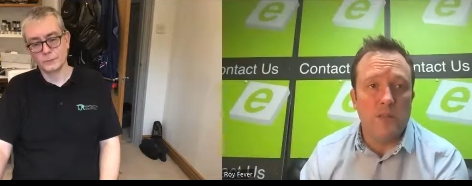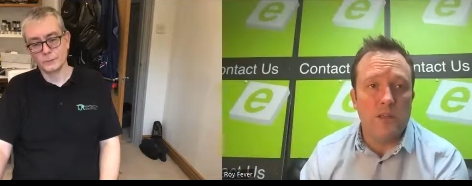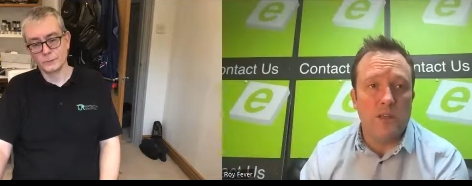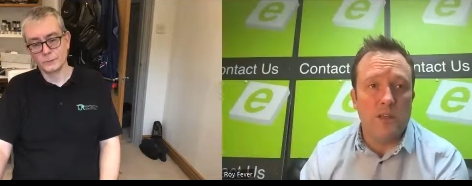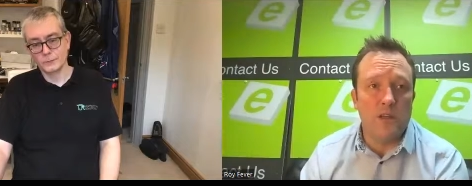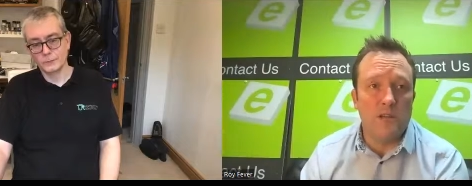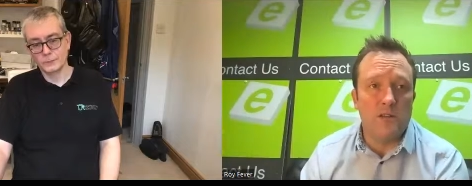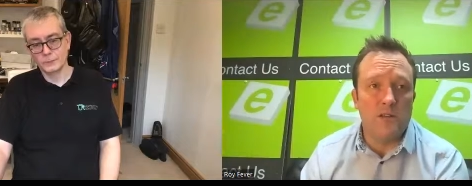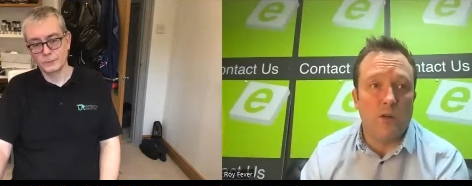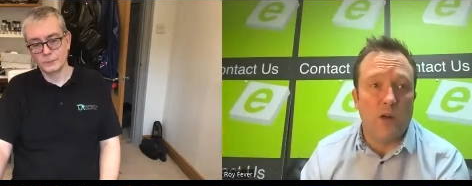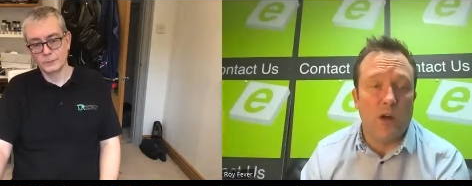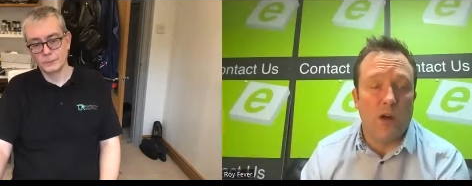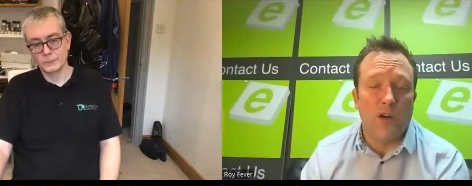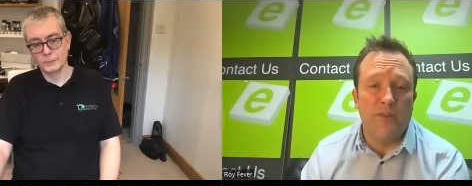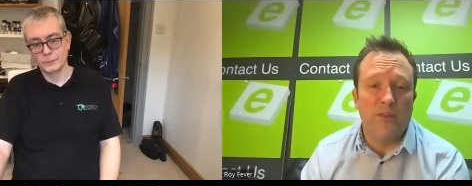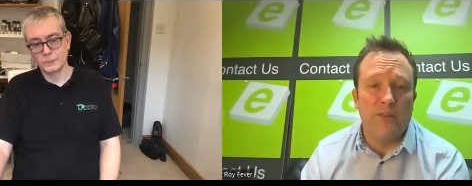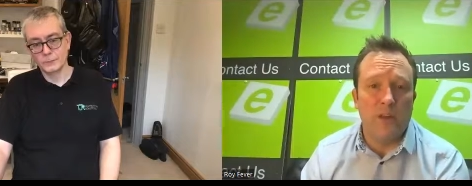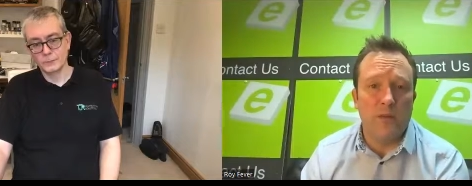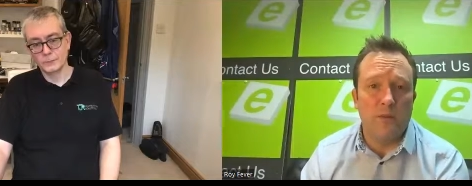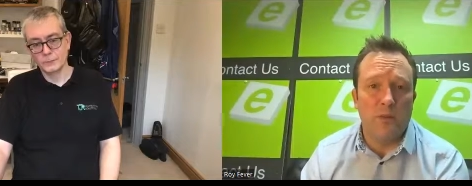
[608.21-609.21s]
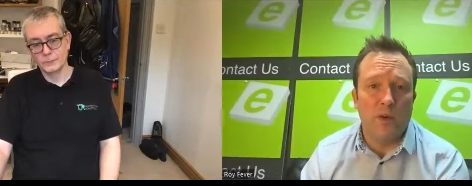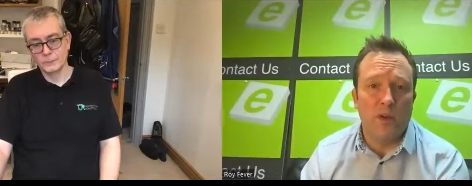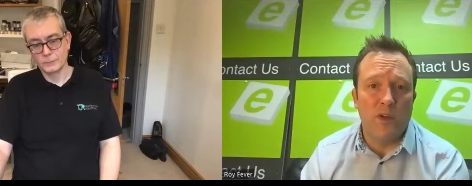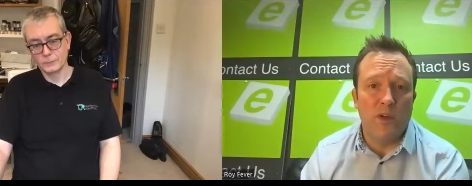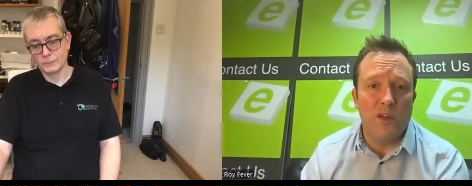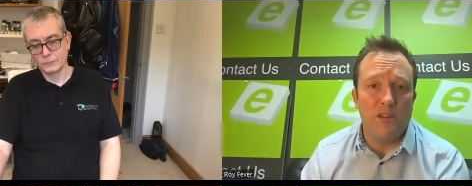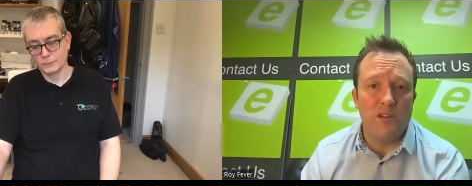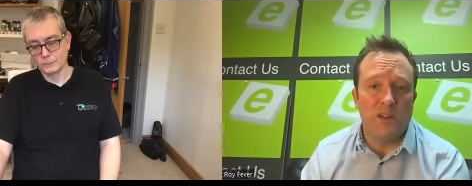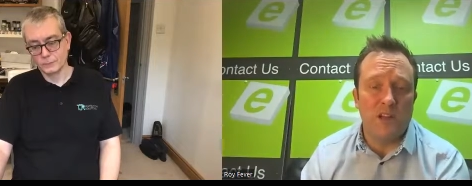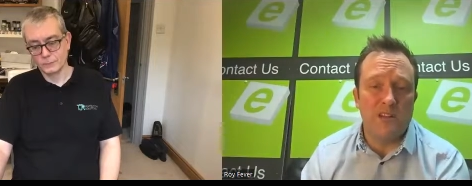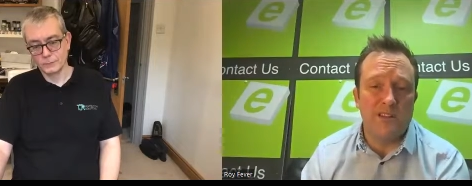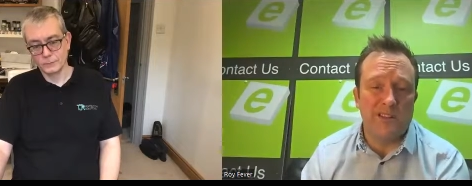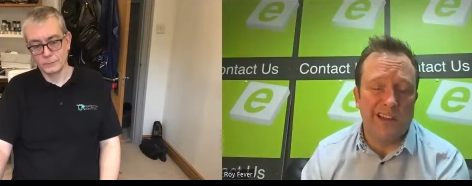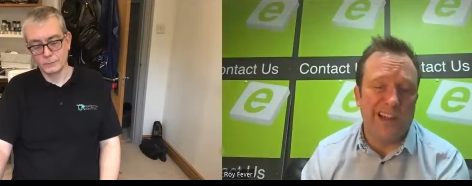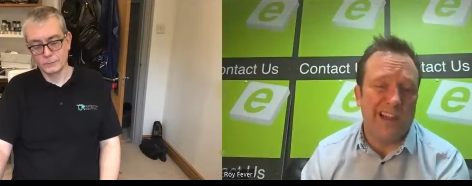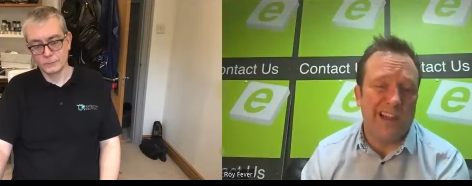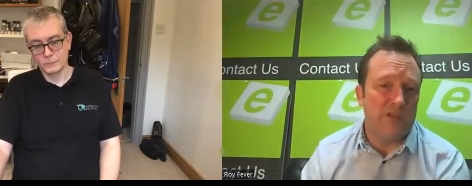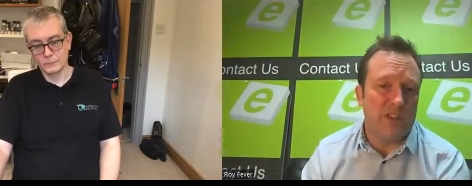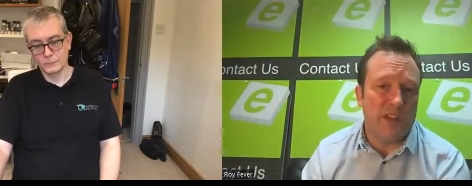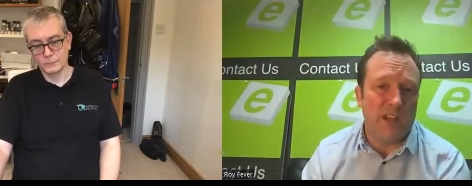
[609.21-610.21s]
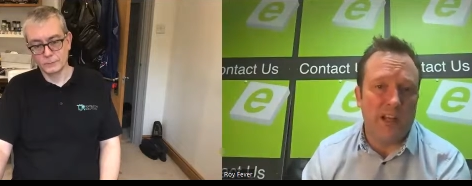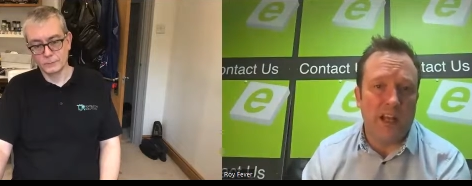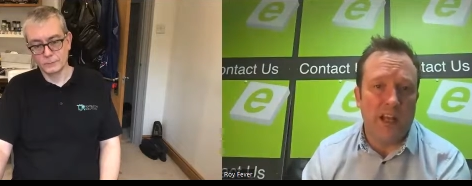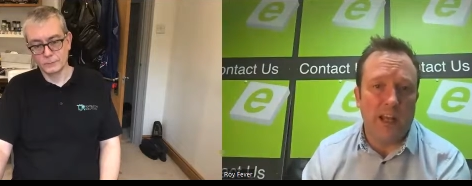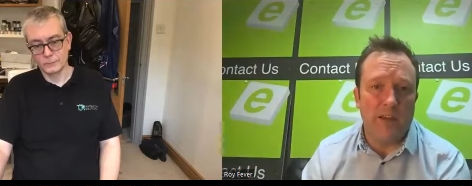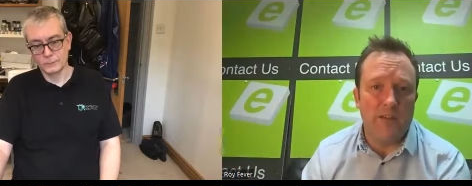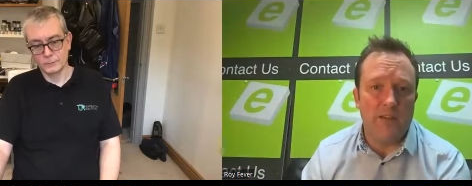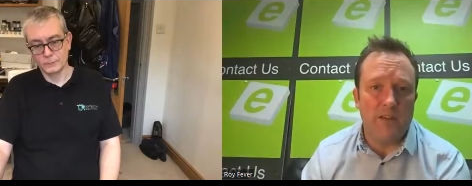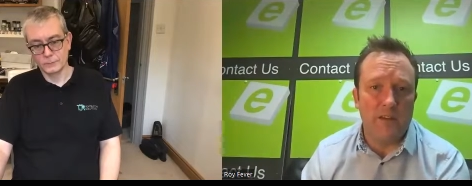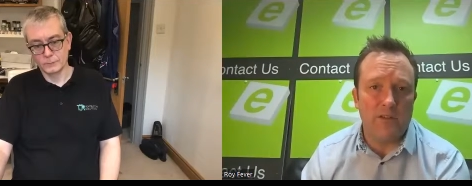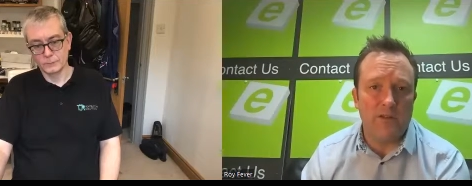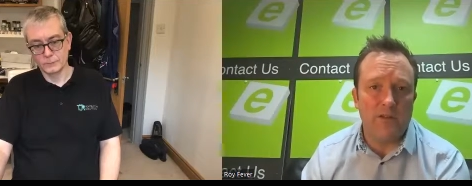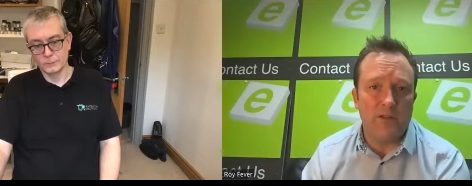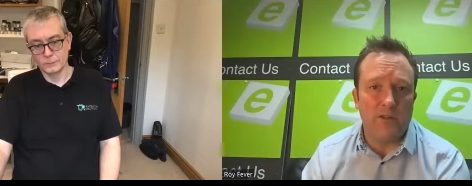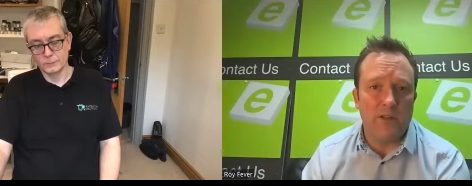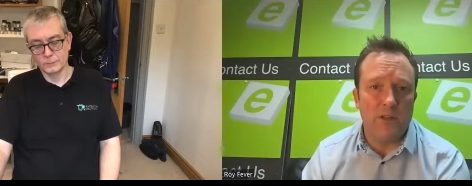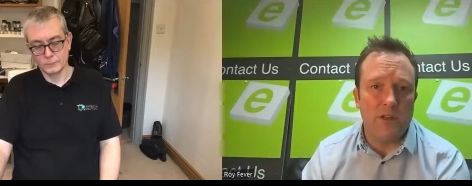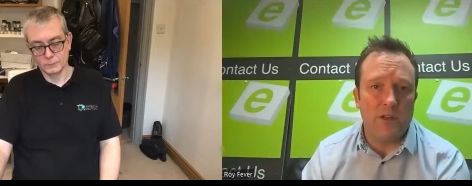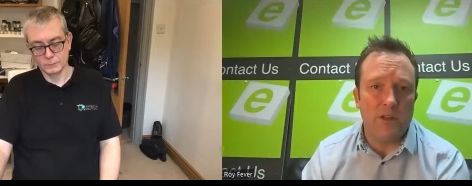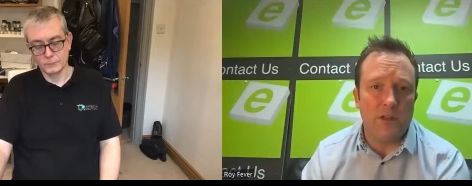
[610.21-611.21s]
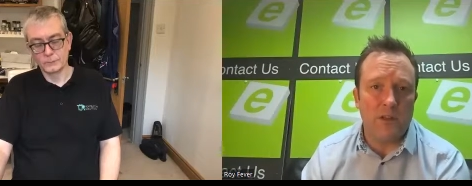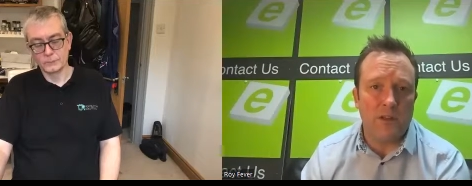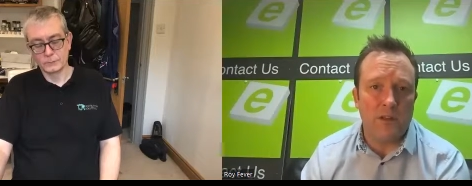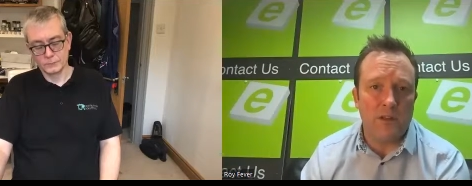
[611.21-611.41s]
Speaker 1: because quite often in the morning the sun's literally glaring through the